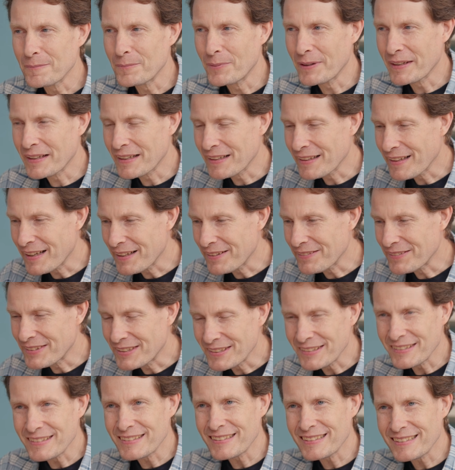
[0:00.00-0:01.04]
bring in a lot of
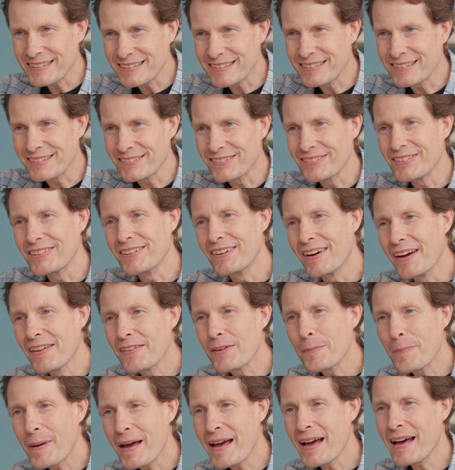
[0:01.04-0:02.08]
dirt around
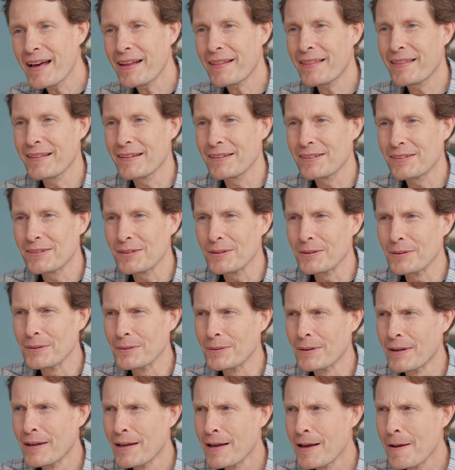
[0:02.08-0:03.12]
the bath. And
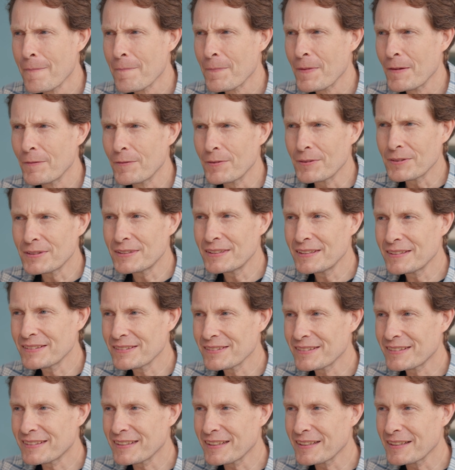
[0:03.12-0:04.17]
so, have you ever seen
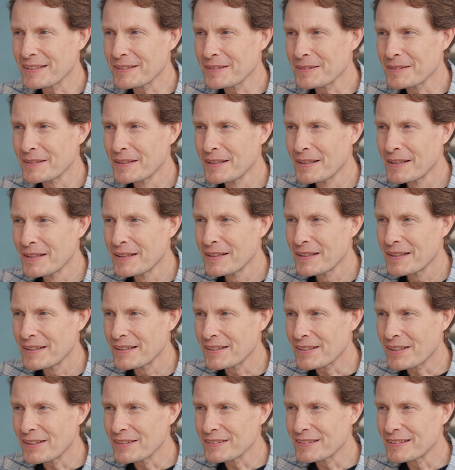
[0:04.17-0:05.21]
those?
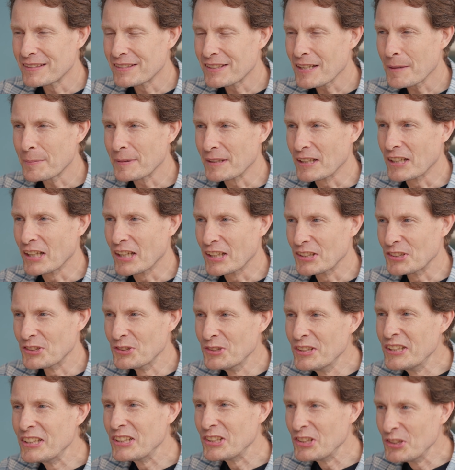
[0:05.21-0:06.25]
It's called in Japanese a
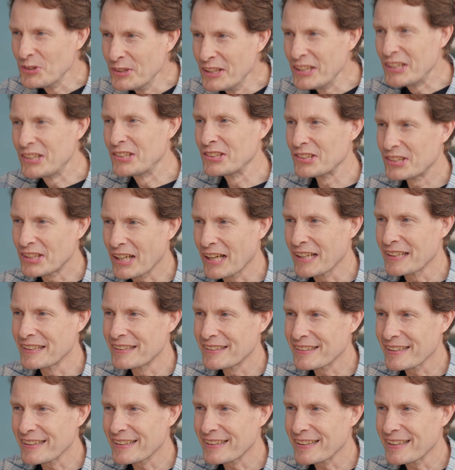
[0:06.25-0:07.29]
unikusha.
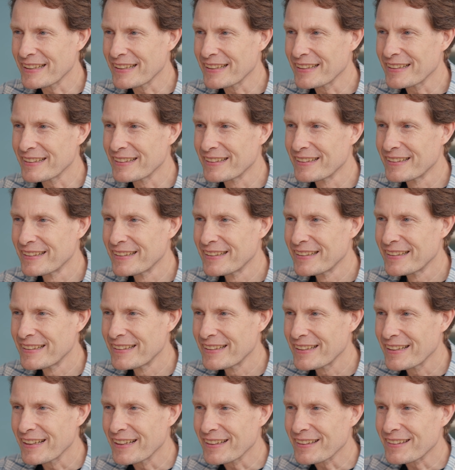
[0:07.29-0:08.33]
It's like
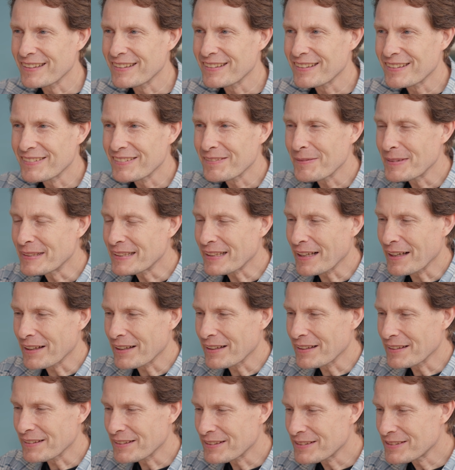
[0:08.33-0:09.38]

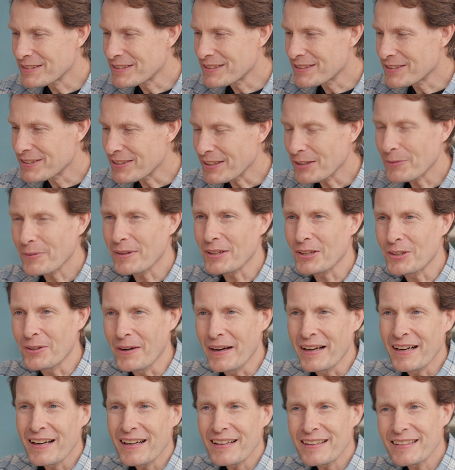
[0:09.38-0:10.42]
basically a truck with a
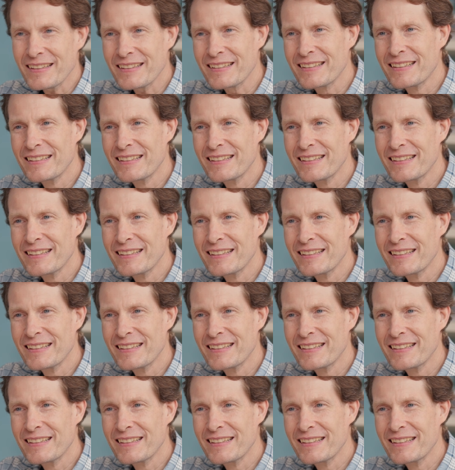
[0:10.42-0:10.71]
crane on it.